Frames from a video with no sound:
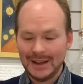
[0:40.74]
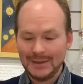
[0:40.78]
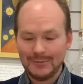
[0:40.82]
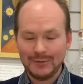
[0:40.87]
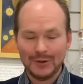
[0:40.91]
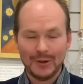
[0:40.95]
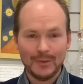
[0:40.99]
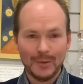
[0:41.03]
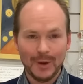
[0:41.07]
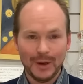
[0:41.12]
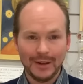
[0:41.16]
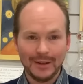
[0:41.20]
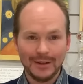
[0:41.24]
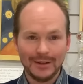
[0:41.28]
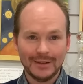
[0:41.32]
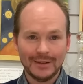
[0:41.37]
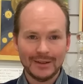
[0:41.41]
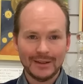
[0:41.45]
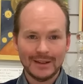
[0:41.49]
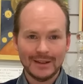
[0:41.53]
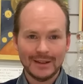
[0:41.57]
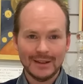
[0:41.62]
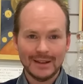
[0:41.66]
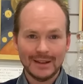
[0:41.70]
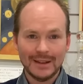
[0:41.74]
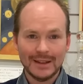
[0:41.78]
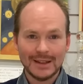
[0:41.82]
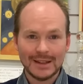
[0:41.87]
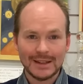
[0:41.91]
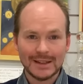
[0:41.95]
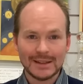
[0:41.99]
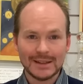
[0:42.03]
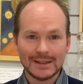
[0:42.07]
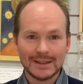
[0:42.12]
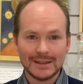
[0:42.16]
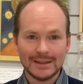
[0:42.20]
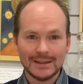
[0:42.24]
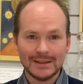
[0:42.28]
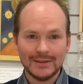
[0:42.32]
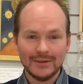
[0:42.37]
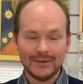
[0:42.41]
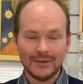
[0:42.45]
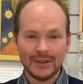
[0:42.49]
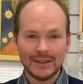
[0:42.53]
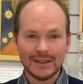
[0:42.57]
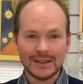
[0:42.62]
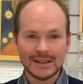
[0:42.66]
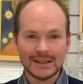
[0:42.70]
promote this
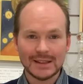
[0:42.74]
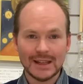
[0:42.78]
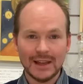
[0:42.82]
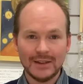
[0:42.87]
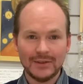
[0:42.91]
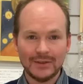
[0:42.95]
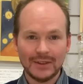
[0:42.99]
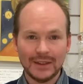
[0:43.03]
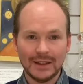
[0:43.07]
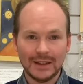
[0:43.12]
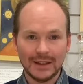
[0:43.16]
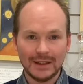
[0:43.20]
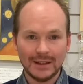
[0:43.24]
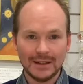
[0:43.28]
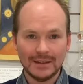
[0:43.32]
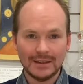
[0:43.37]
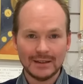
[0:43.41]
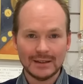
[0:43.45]
for the safety